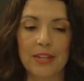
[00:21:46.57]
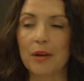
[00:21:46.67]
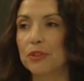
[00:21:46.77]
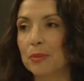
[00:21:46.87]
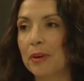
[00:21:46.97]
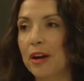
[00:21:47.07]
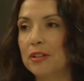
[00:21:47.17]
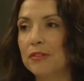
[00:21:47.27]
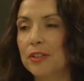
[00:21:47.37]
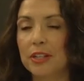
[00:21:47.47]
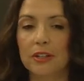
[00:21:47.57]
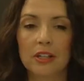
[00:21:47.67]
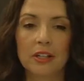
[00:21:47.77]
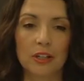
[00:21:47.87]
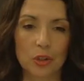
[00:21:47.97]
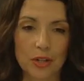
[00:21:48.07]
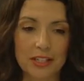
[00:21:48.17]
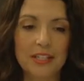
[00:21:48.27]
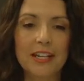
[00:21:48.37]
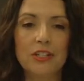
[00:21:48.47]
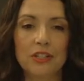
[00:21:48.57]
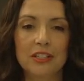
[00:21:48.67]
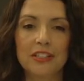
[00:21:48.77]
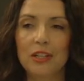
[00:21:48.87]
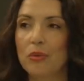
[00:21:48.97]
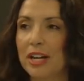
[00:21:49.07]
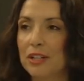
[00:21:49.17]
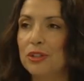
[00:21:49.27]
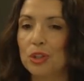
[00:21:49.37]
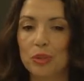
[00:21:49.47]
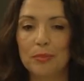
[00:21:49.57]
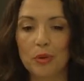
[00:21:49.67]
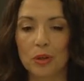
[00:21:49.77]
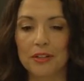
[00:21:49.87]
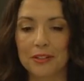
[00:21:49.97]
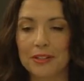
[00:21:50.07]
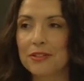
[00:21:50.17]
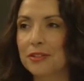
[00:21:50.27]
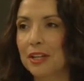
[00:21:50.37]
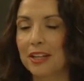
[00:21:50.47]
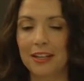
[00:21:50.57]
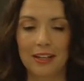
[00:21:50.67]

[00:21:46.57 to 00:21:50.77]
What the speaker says: That was a part of their accreditation, and they wanted to report this.